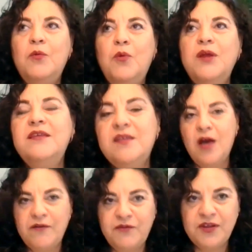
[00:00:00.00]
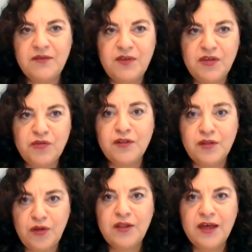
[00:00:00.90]
what conflict of interest
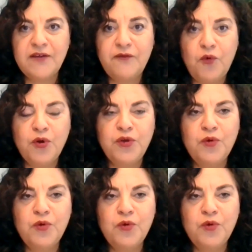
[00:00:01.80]
look like for